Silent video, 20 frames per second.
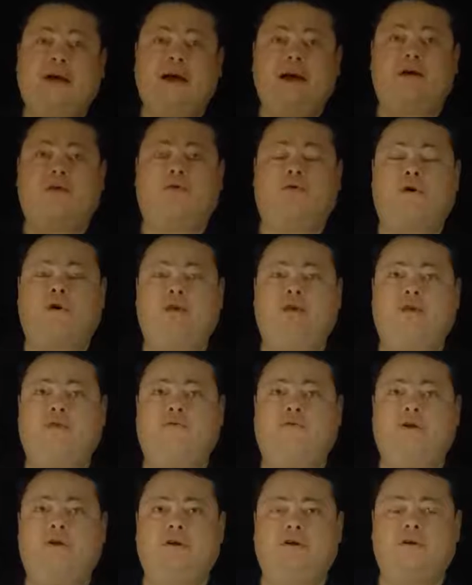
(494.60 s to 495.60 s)
accurate
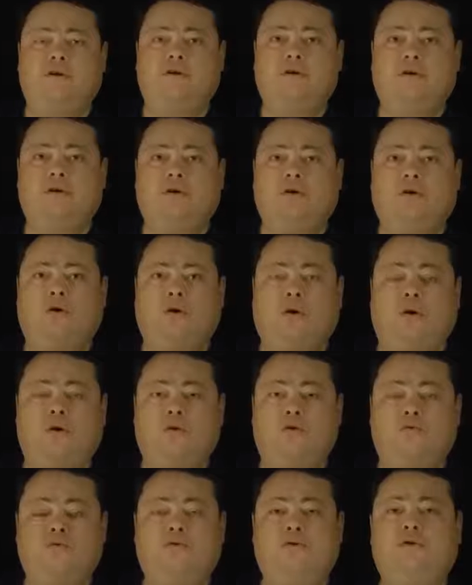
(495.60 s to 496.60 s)
if it is
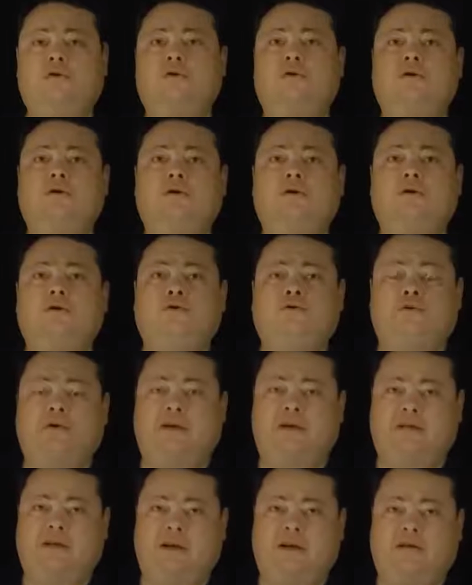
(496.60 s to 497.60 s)
close to the
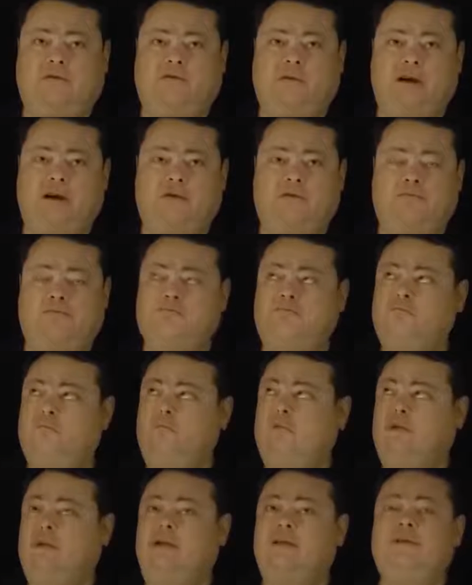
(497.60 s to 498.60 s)
exact value.
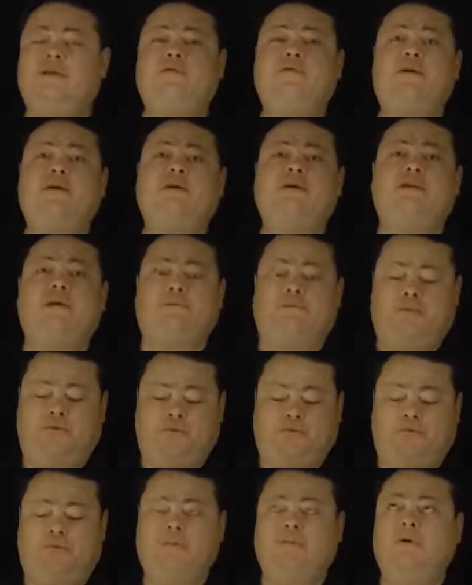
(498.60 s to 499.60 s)
Let's give an example.
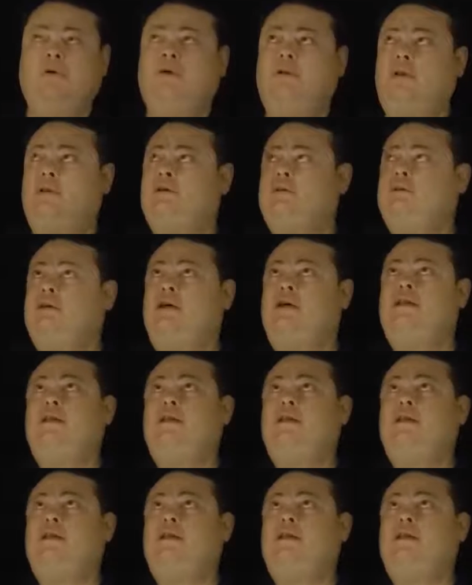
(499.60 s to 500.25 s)
Let's say